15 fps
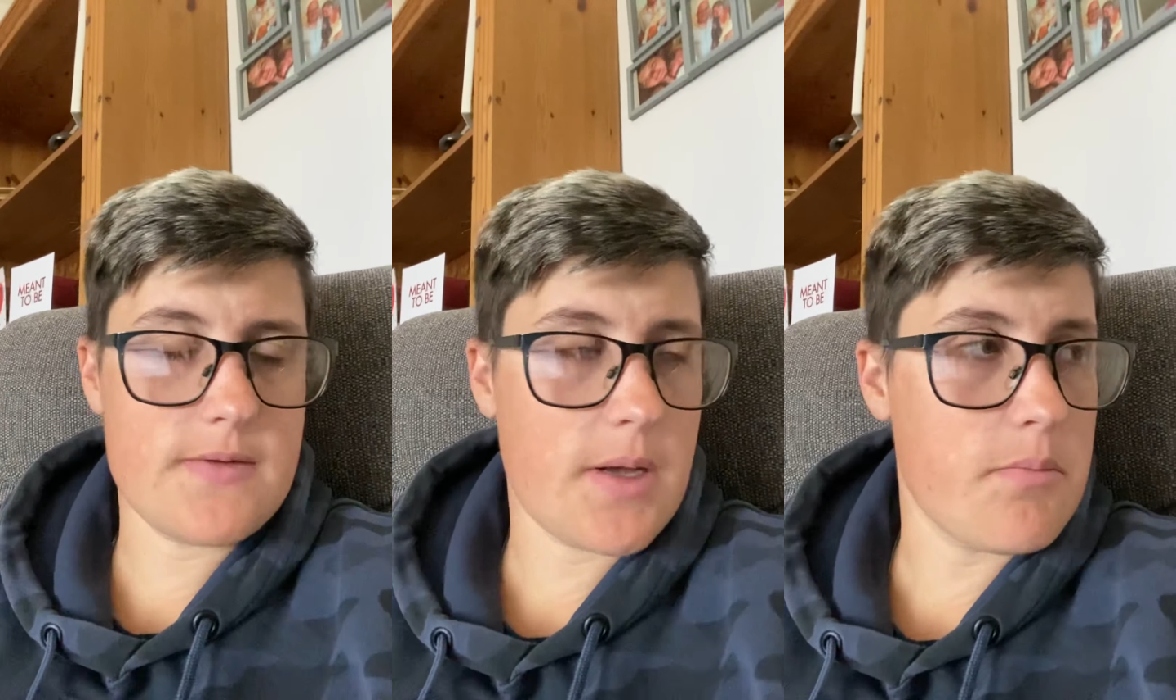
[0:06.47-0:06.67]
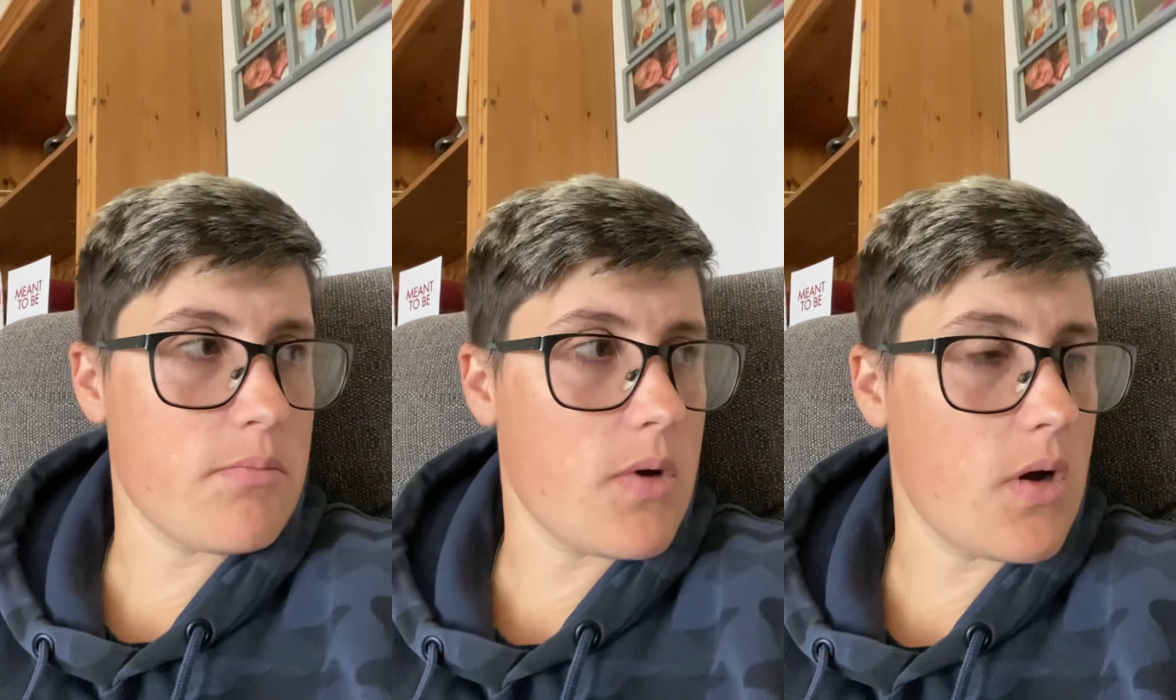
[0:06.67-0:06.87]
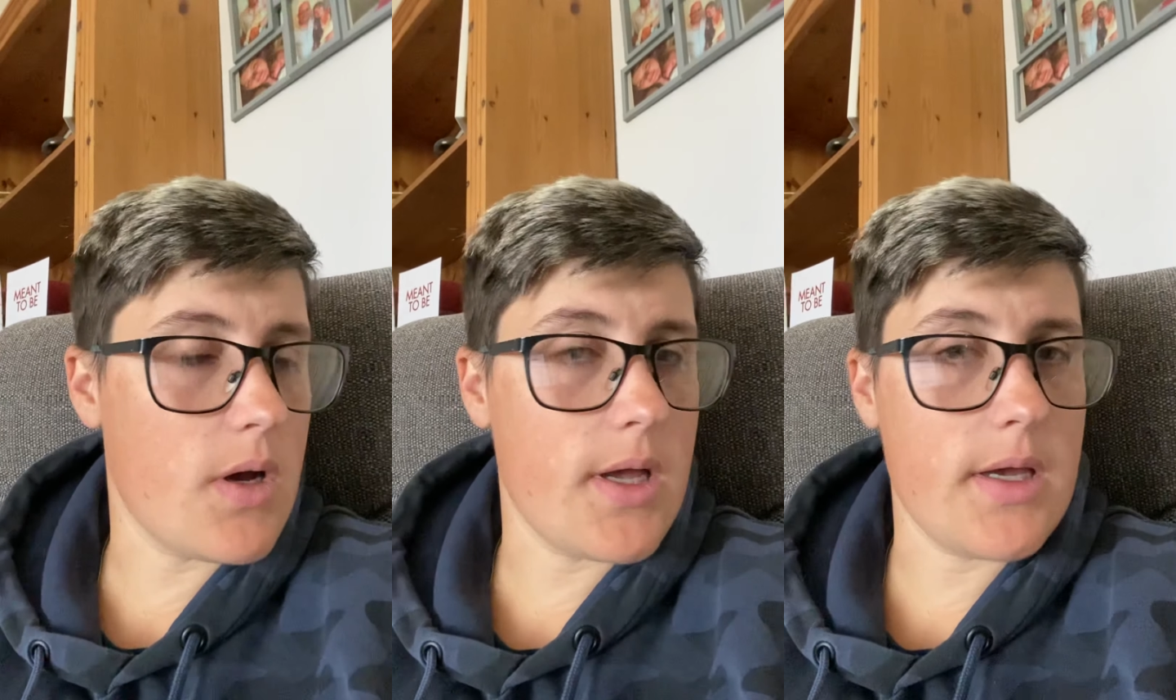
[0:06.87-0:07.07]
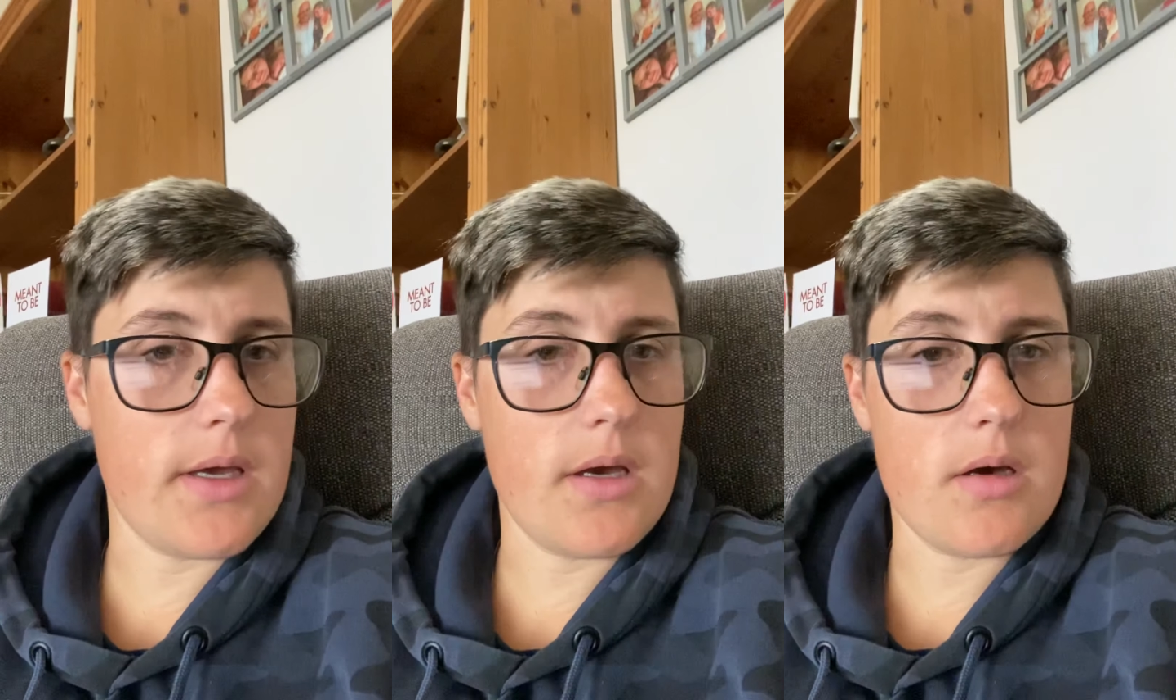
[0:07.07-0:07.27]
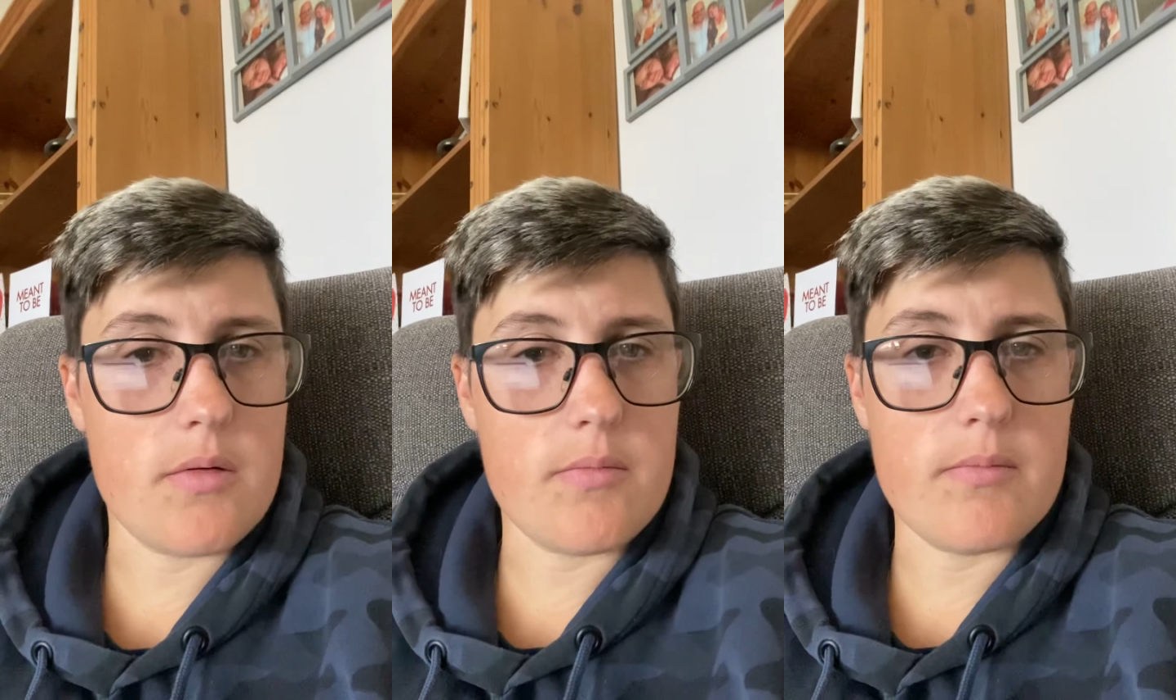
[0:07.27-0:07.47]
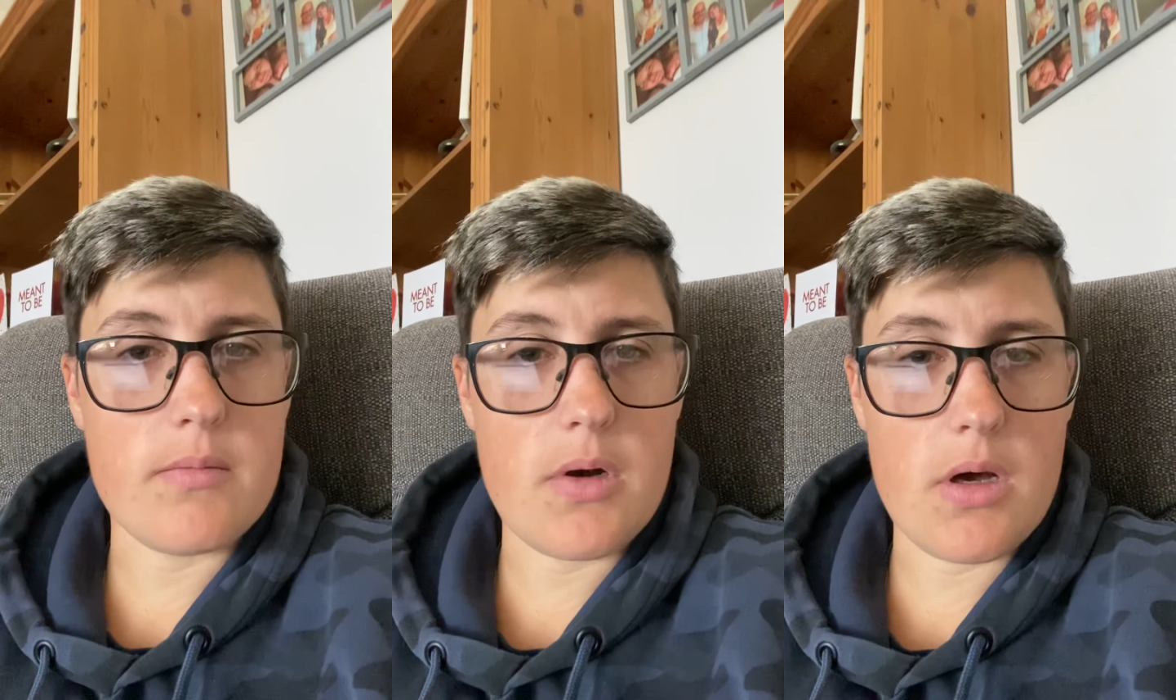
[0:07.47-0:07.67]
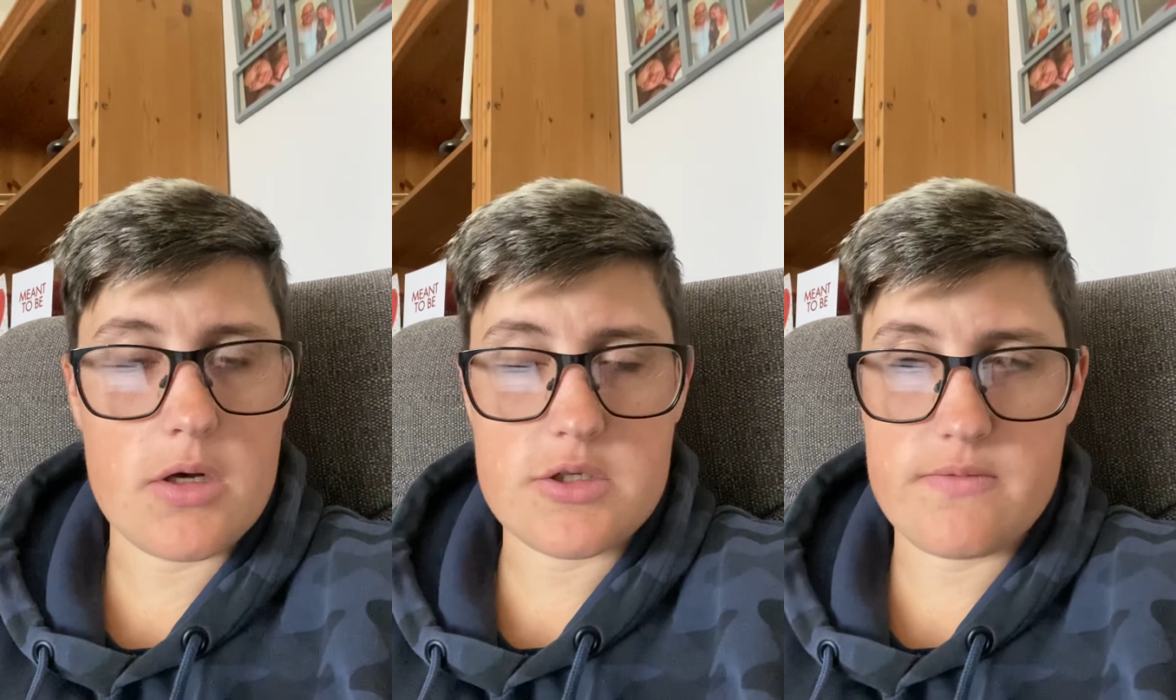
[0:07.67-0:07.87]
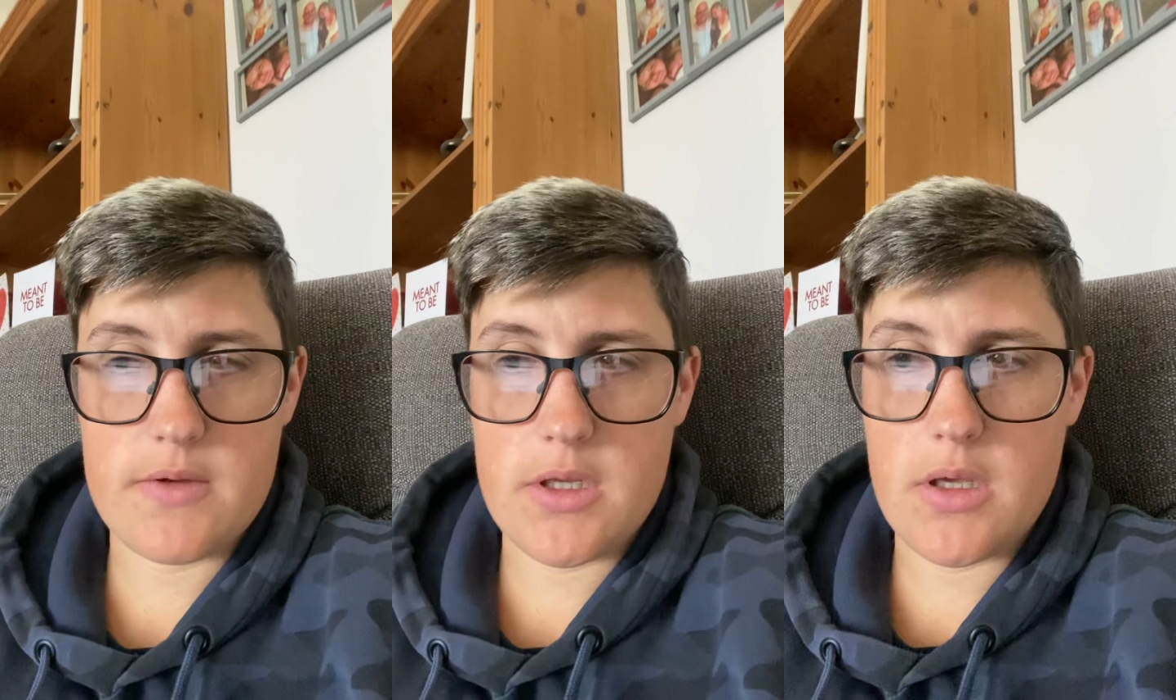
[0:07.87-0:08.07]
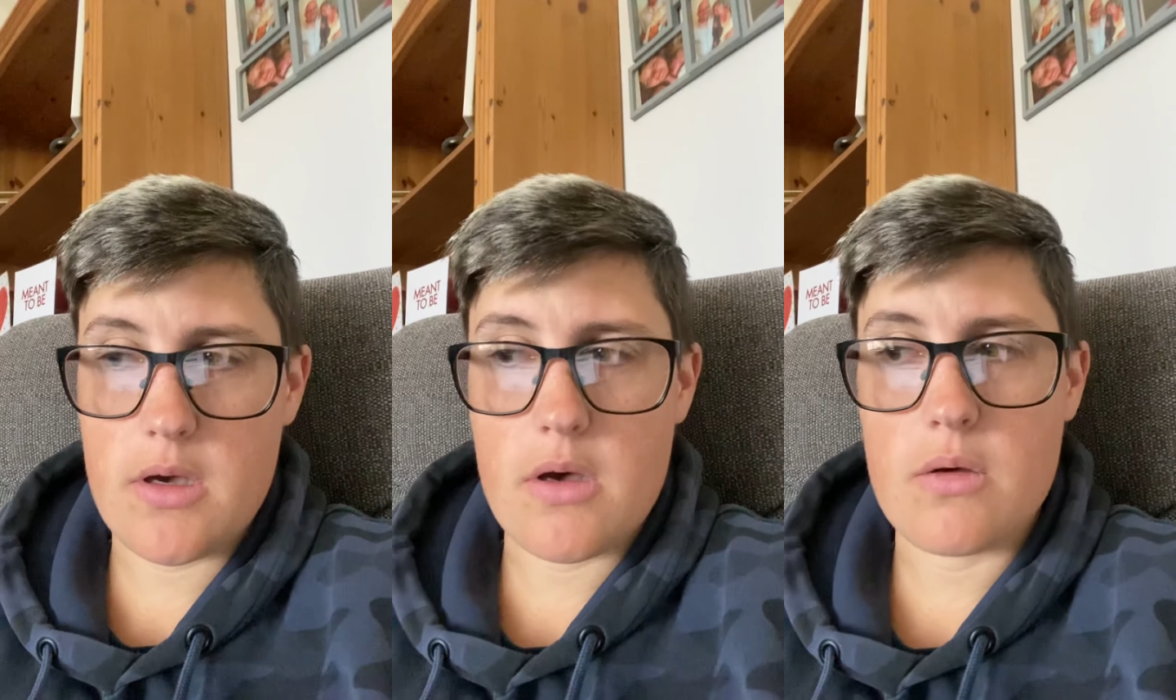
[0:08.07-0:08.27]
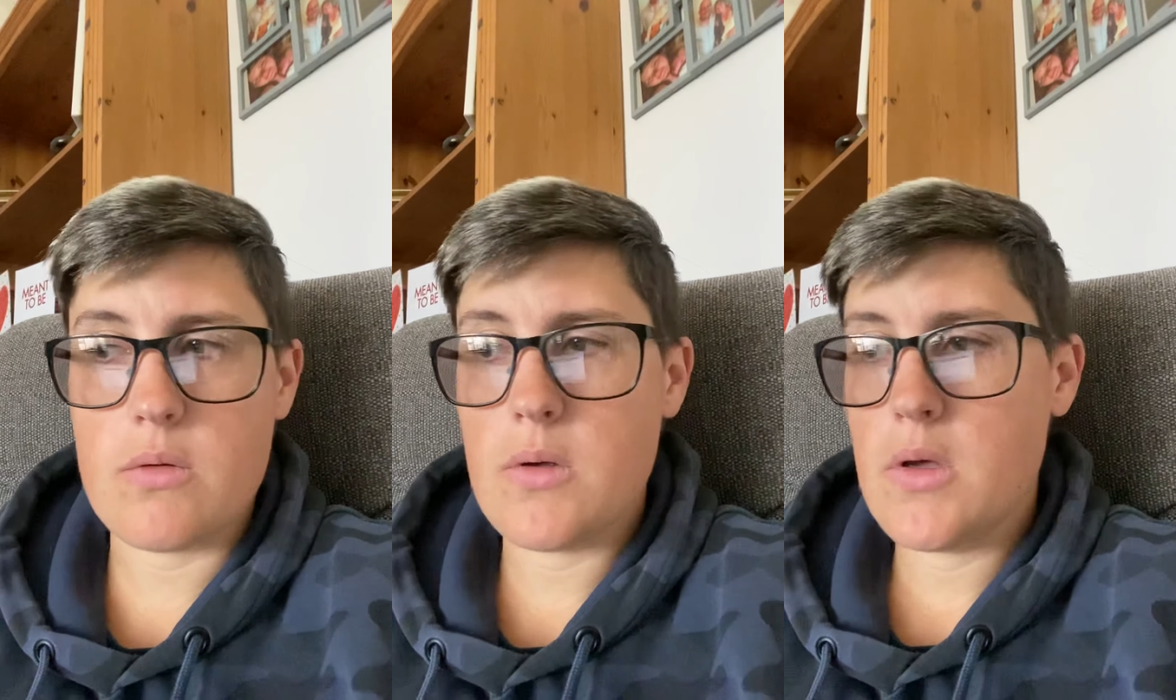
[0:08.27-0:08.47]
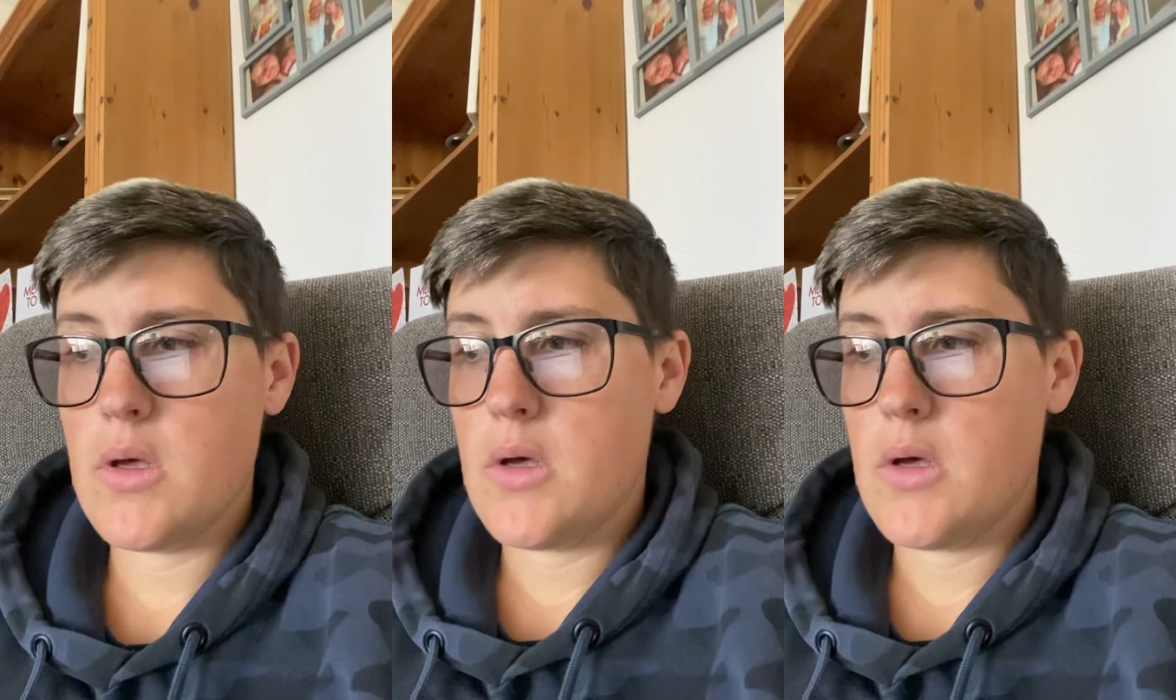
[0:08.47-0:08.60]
done my last video.